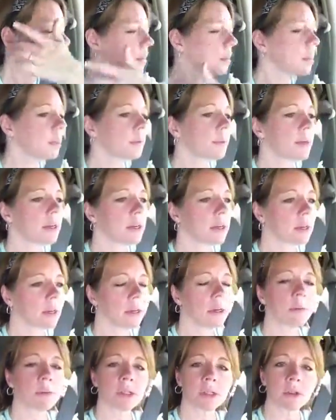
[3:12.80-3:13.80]
Anyway,
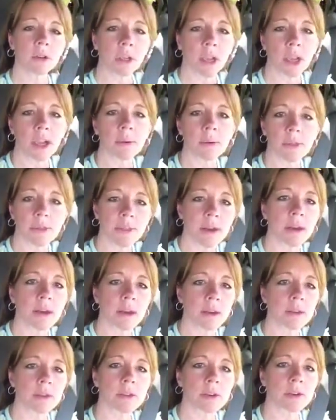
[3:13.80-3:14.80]
it was okay with
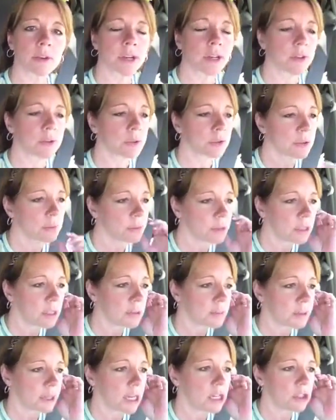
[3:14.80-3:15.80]
the, the Great Northern
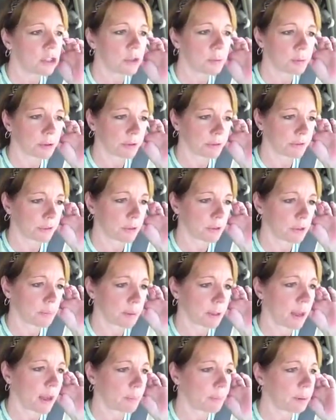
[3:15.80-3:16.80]
beans, but I do prefer the
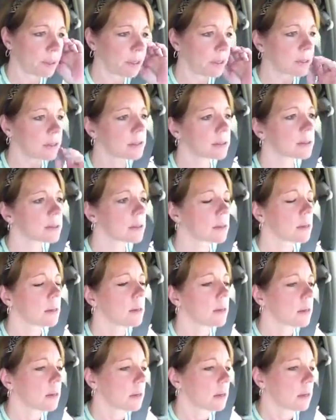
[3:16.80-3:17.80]
black beans.
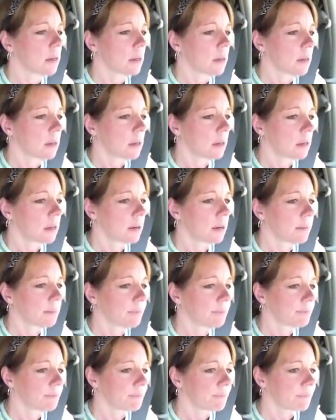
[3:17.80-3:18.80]

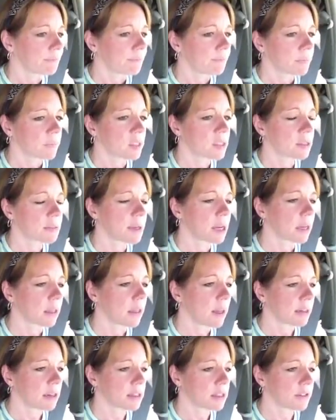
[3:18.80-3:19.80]
Um, make a
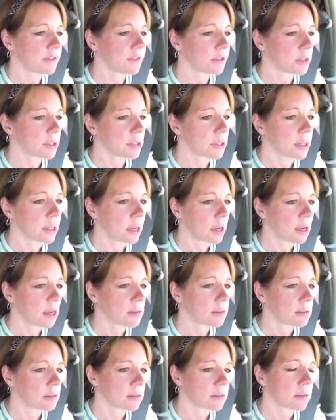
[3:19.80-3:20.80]
lot of difference, I
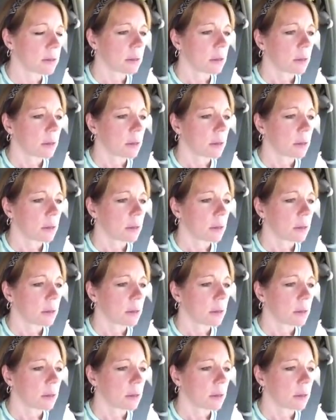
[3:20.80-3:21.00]
guess.